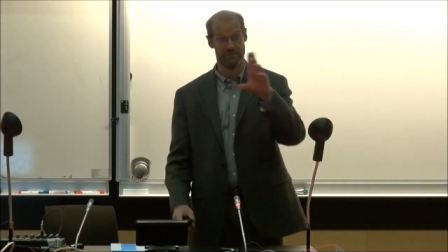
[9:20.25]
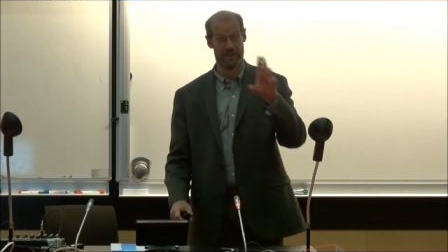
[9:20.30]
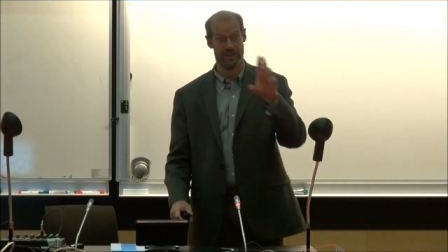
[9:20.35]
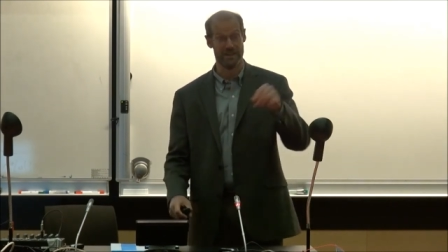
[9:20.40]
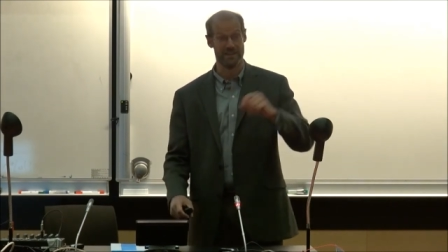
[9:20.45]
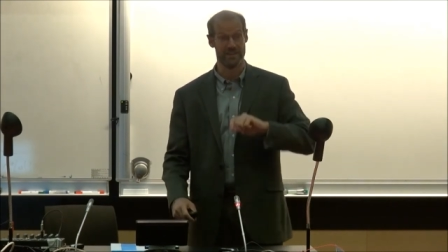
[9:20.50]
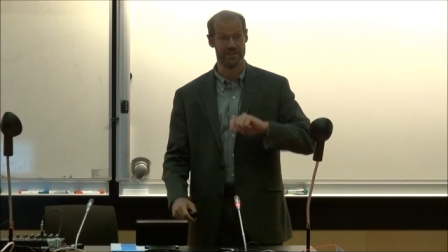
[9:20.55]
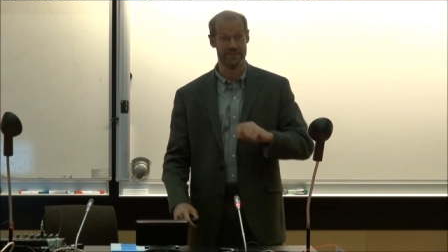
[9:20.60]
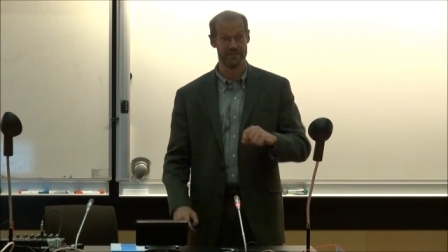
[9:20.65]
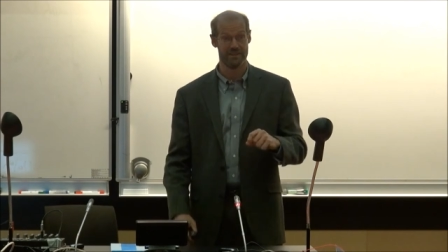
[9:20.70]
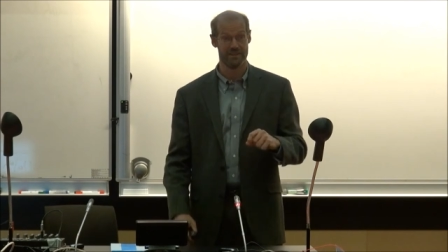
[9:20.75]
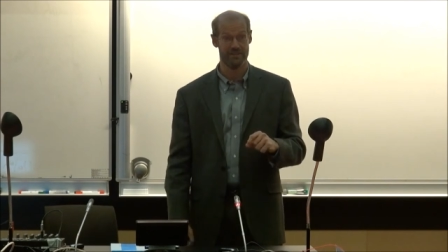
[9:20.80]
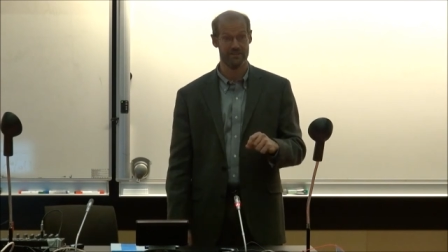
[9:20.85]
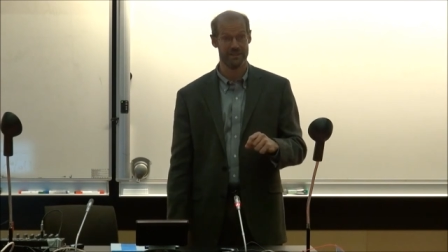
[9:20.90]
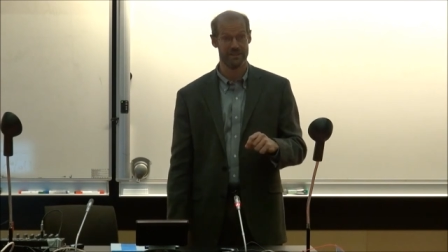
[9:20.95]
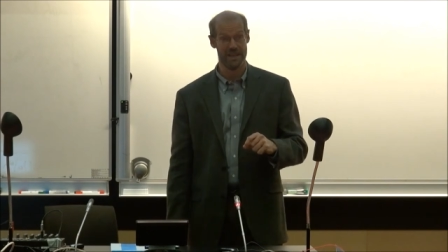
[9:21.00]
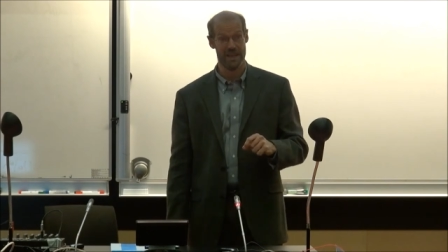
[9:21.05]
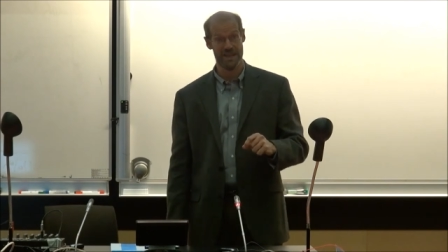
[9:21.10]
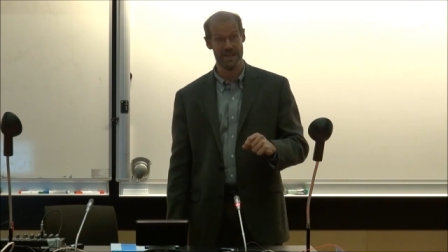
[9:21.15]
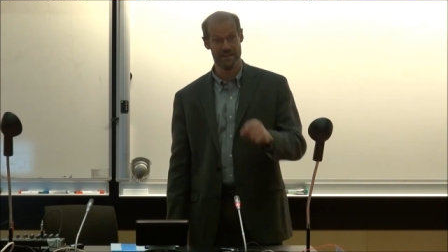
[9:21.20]

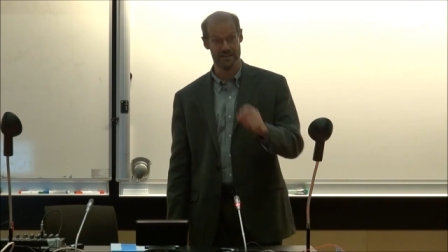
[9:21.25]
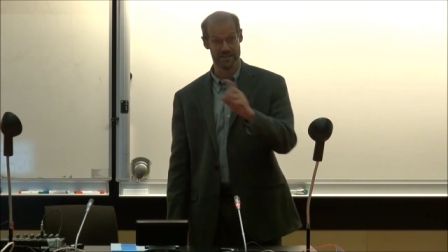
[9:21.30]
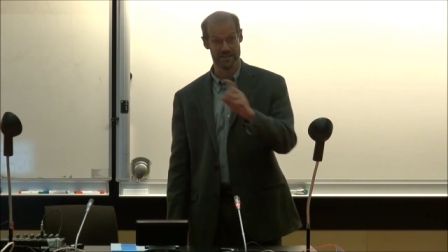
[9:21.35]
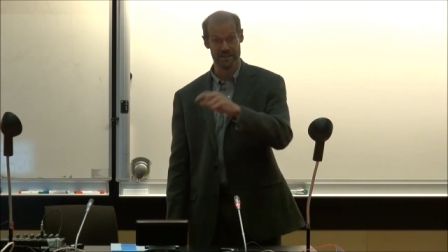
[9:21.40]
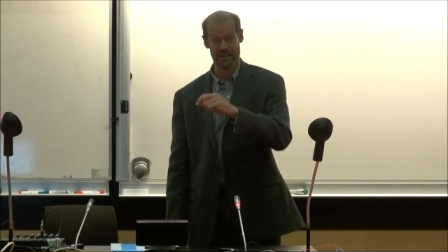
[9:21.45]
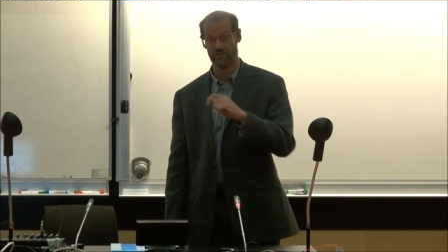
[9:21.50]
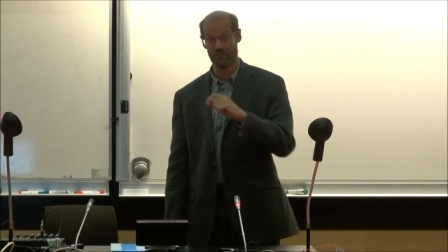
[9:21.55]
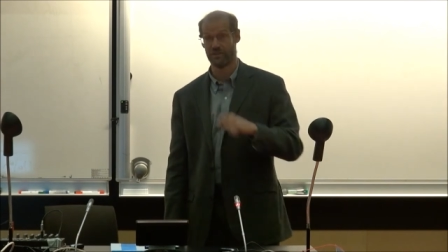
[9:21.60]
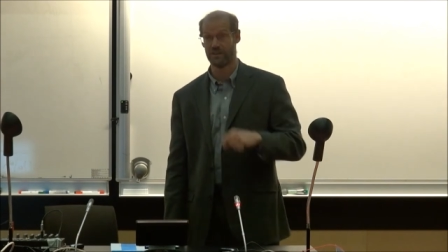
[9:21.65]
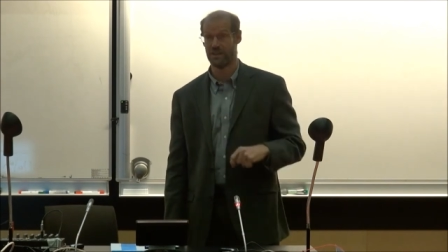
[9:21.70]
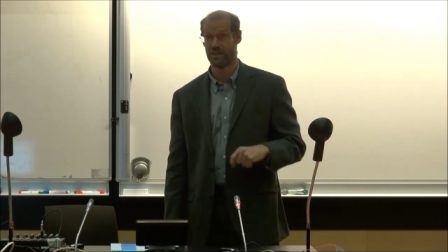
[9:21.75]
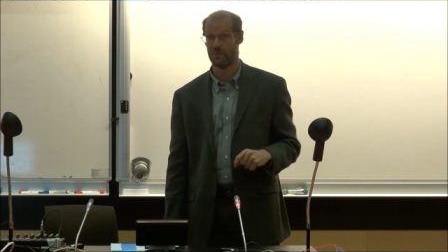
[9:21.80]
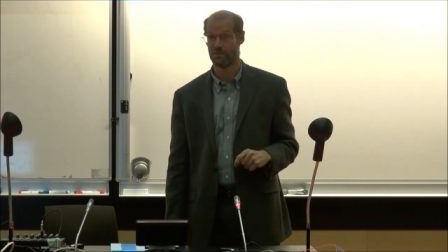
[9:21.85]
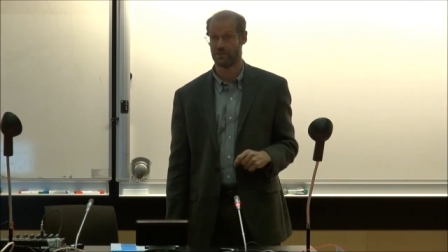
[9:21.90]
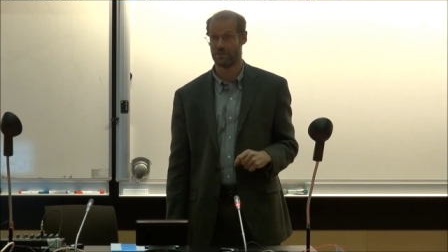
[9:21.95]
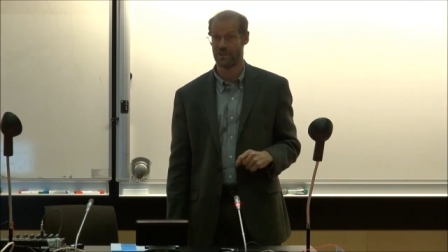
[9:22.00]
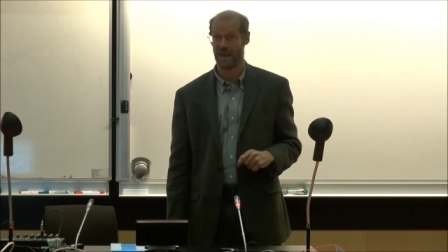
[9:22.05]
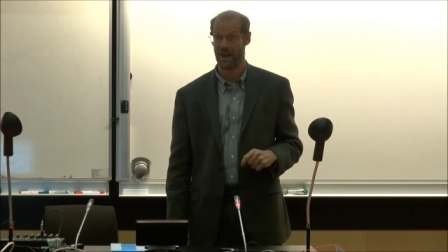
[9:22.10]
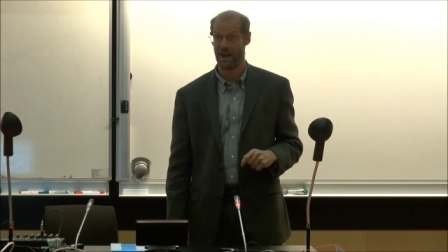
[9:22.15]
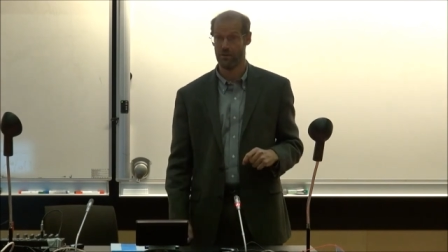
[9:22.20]
1978, give to
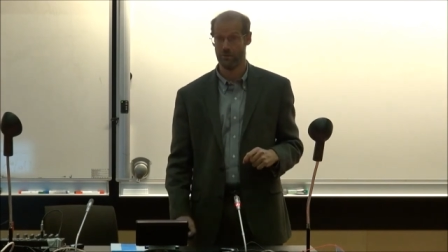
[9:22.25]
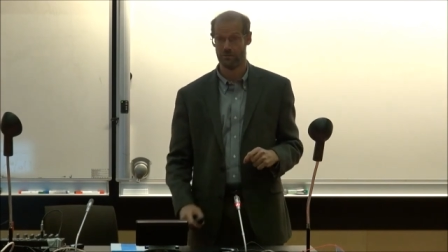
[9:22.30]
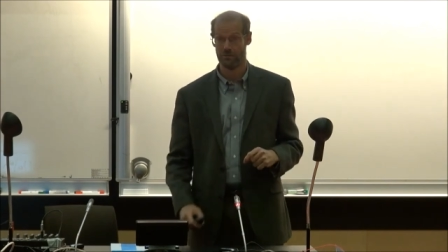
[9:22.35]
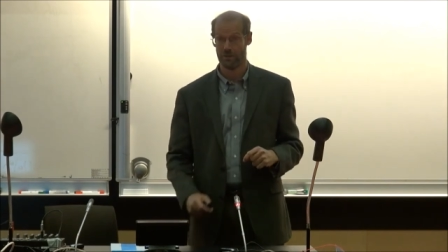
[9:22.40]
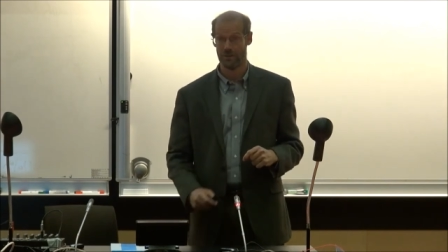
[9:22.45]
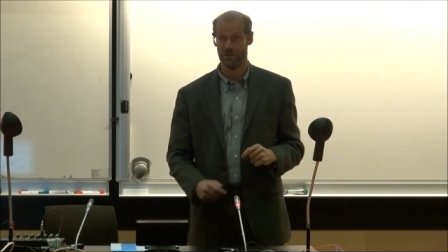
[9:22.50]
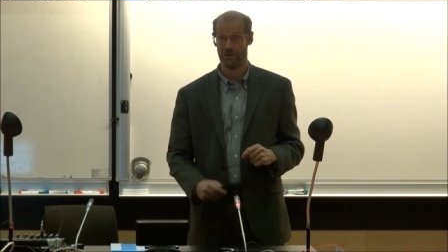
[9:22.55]
Guinea-Bissau,